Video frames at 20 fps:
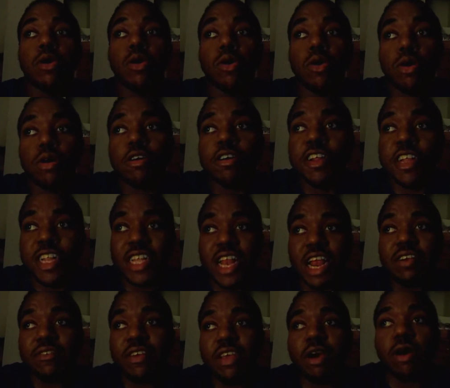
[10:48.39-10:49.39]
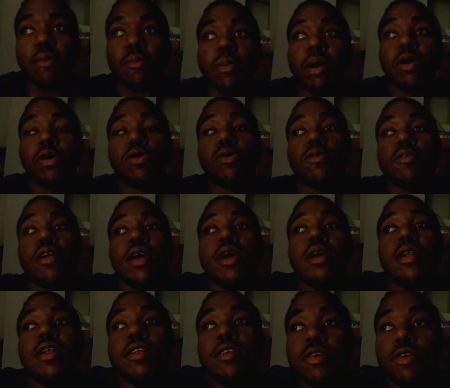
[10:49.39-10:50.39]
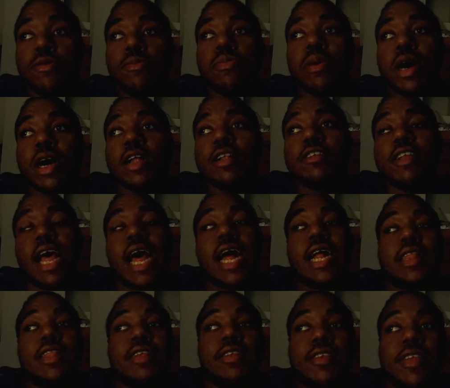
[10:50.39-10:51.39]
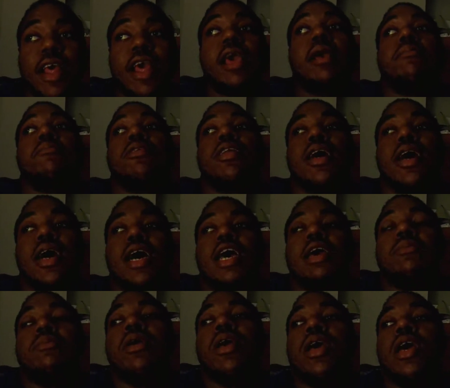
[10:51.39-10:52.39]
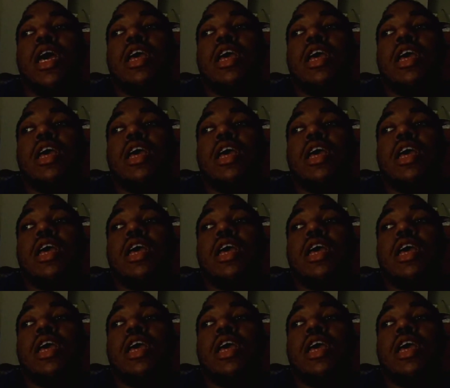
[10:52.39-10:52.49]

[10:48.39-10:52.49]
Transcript: or stereo mode, two buds at the same time.